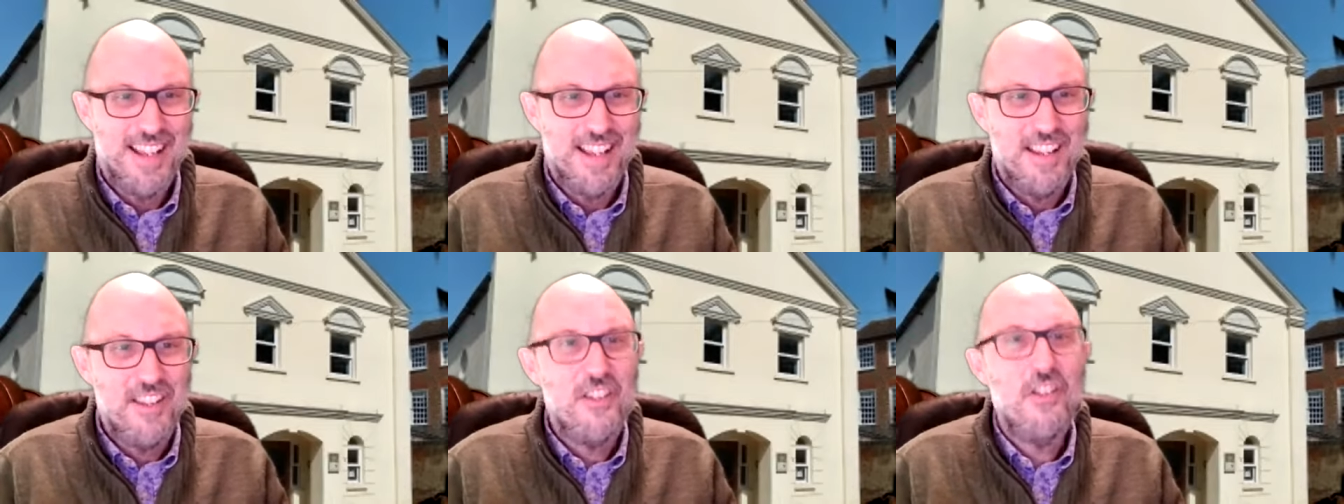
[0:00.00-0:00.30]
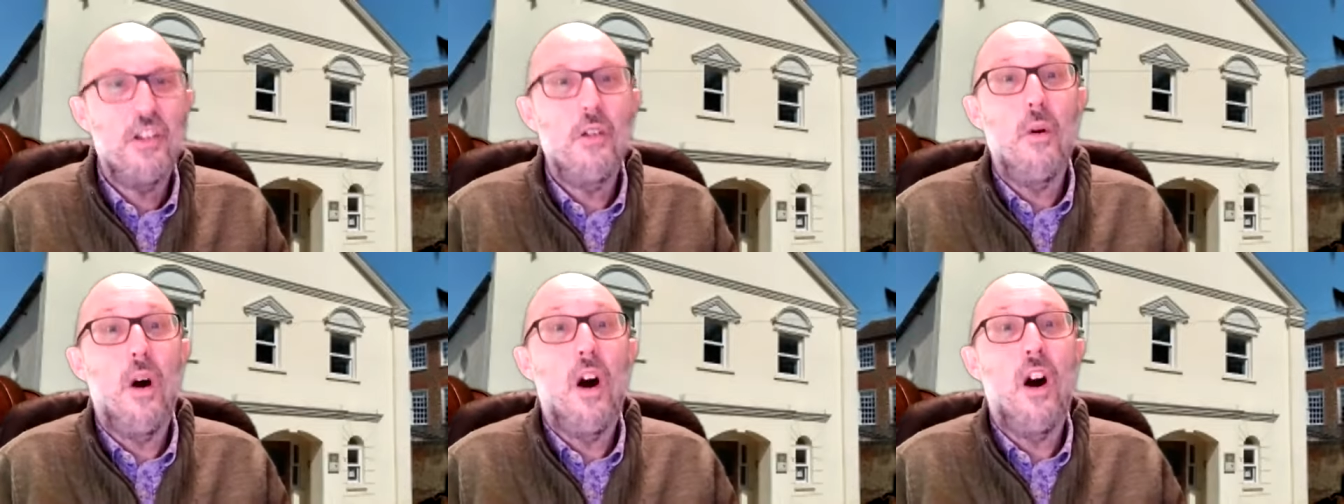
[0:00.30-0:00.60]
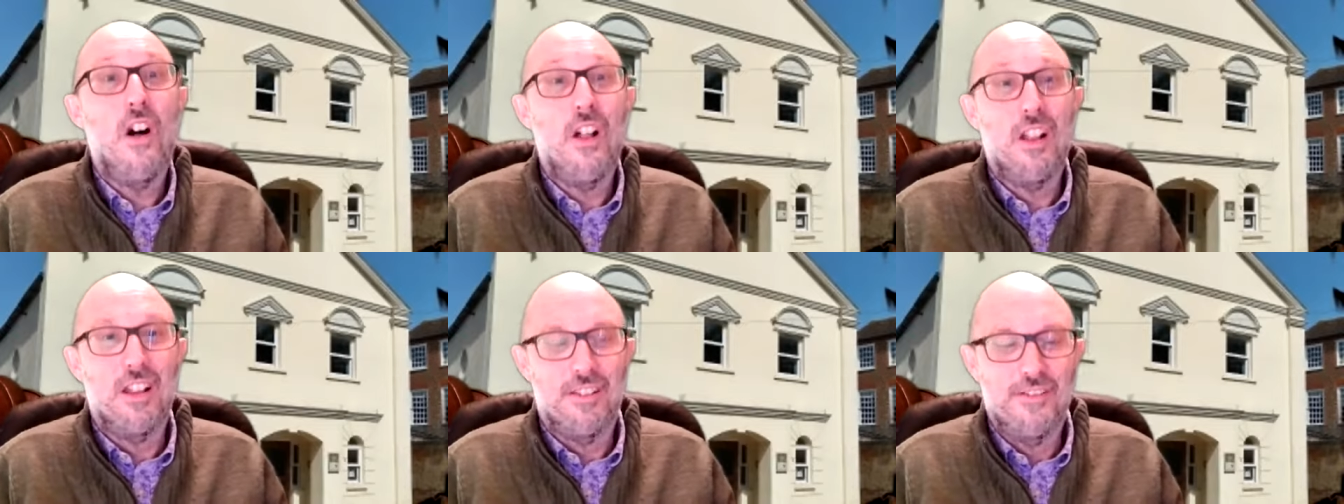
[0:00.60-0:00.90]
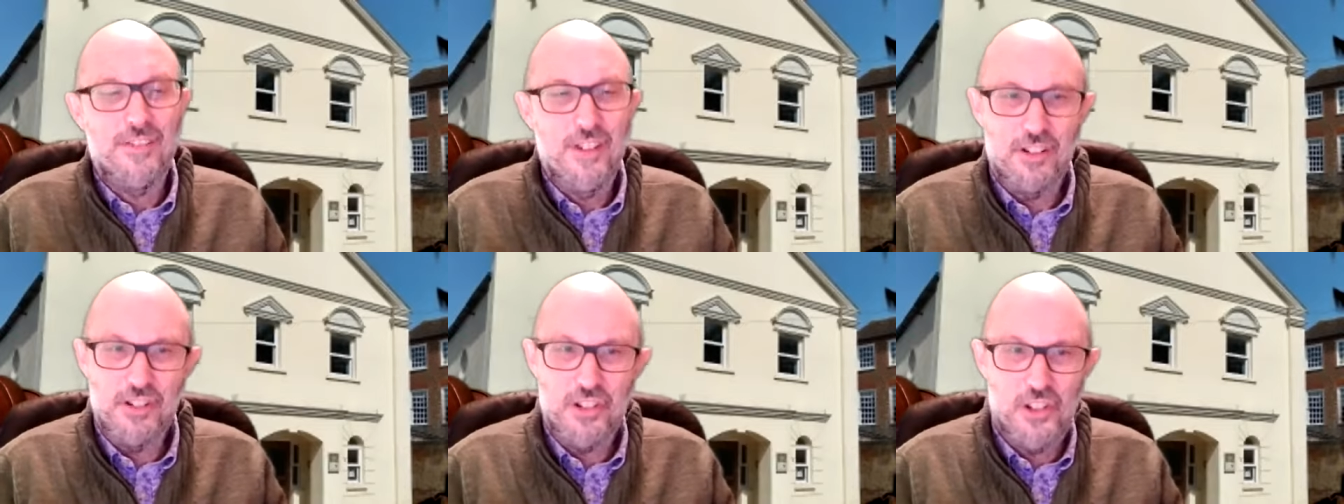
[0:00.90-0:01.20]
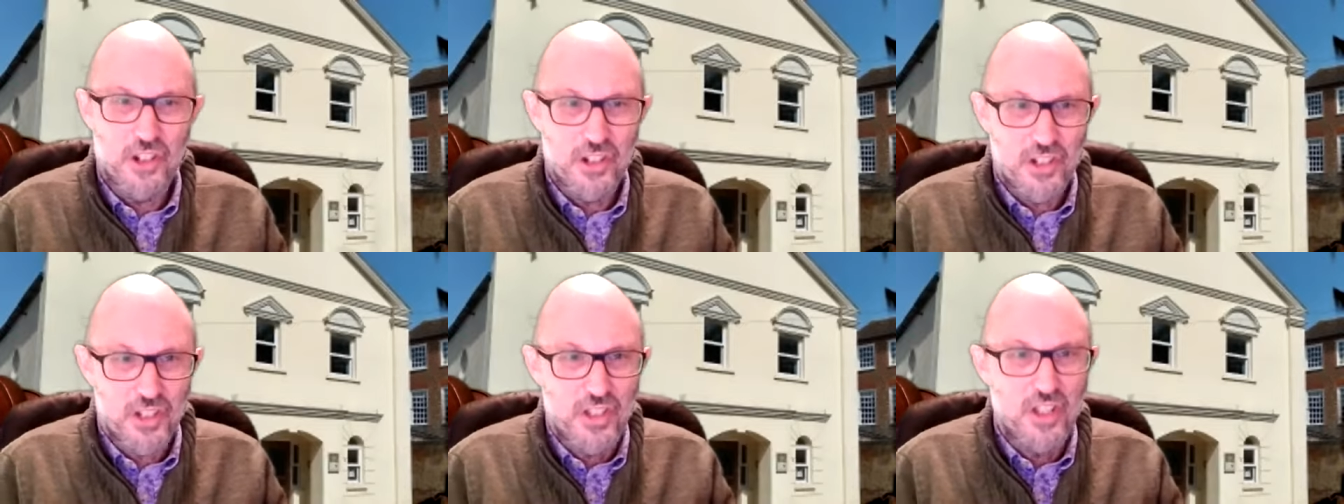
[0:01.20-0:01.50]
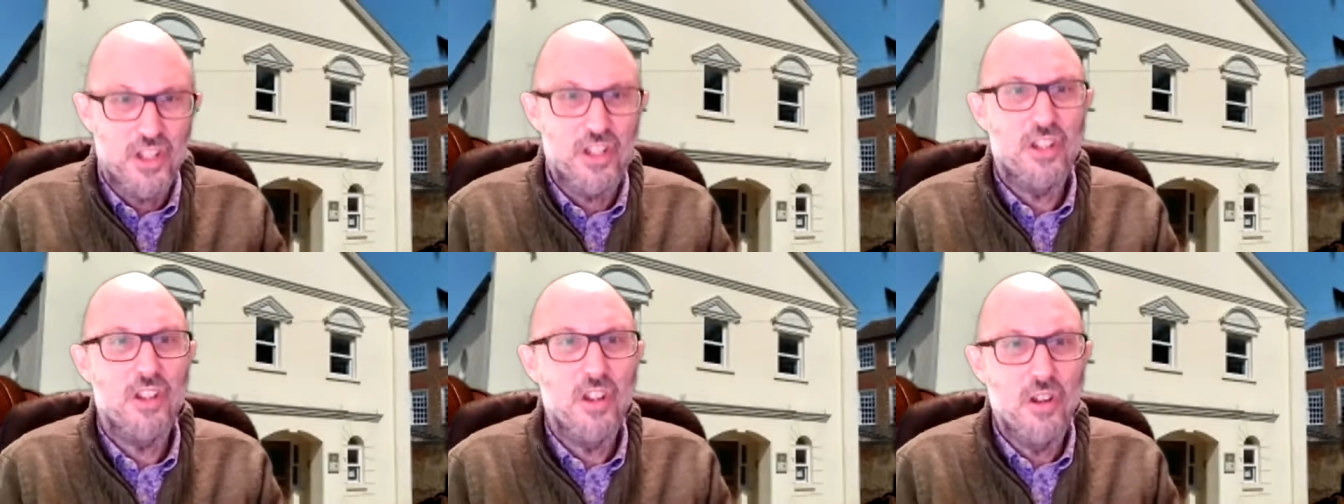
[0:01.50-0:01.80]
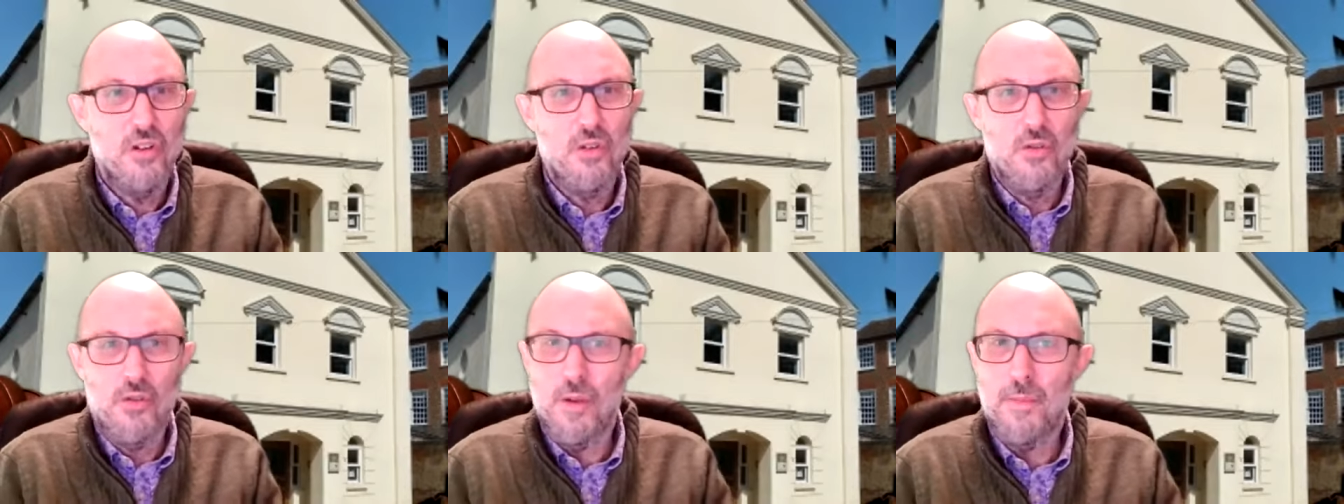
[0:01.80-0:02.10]
you all not just the
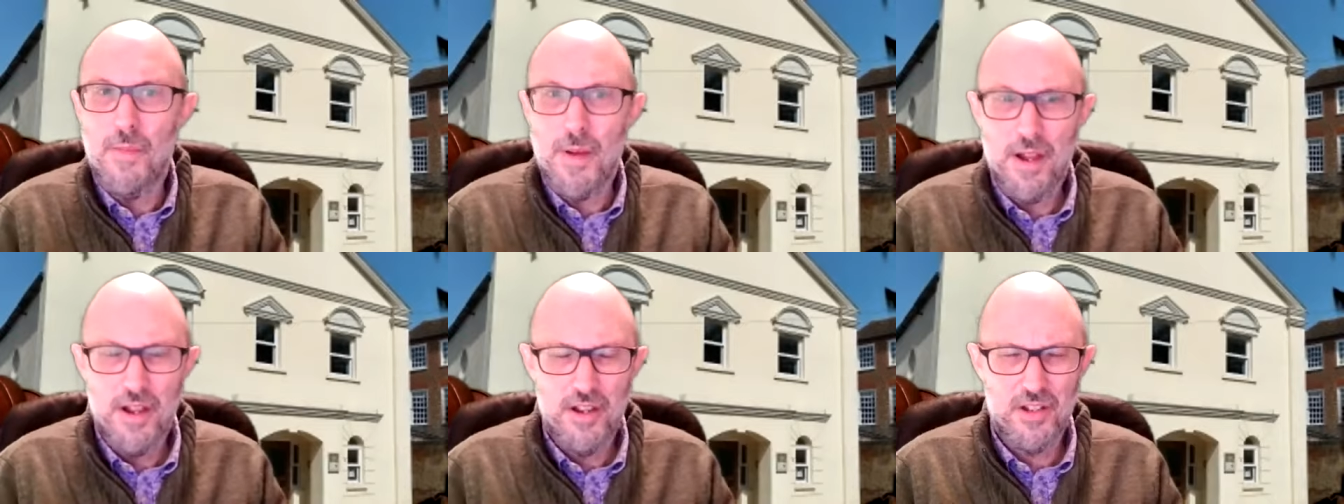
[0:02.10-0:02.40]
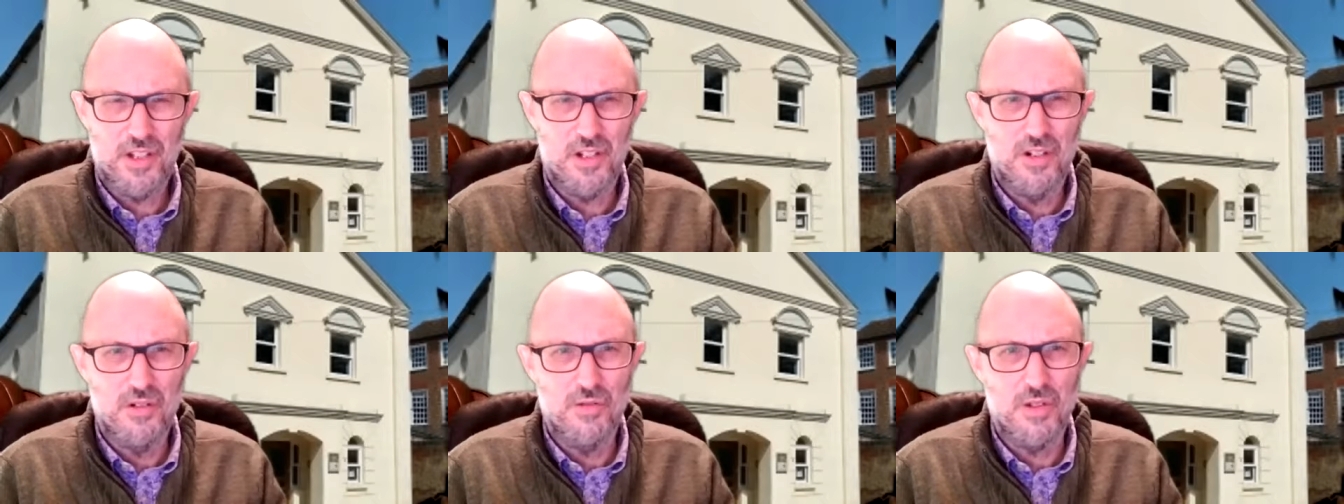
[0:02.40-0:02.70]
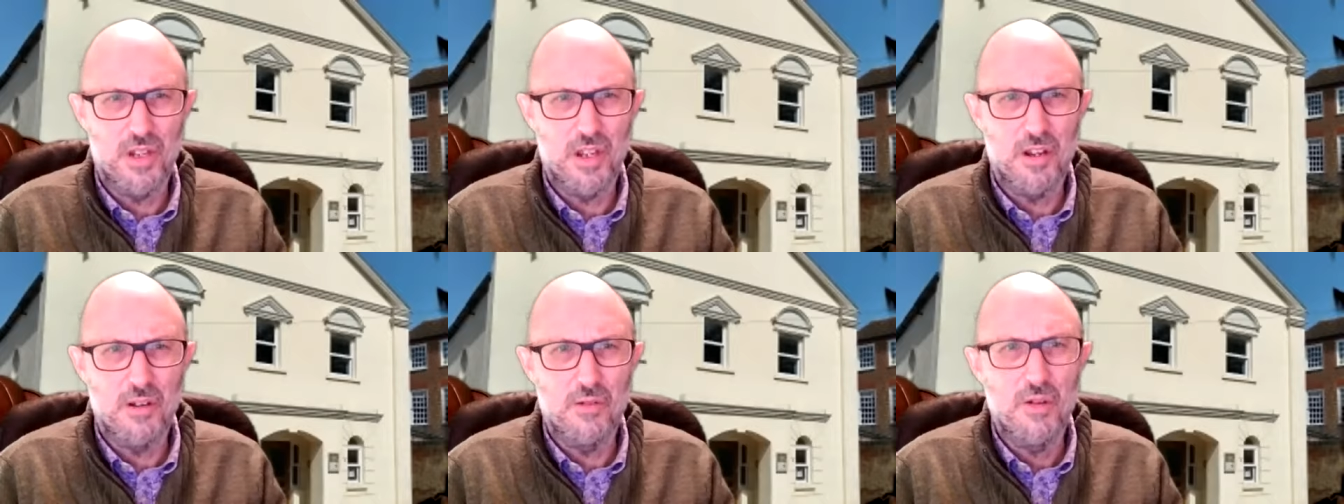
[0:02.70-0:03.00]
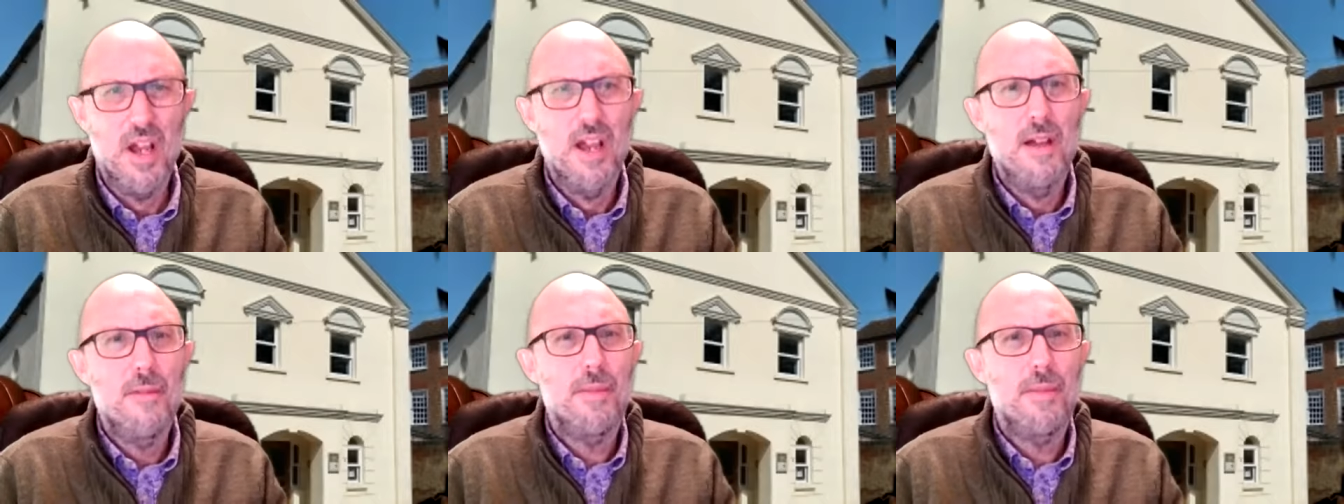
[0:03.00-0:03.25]
you the personal you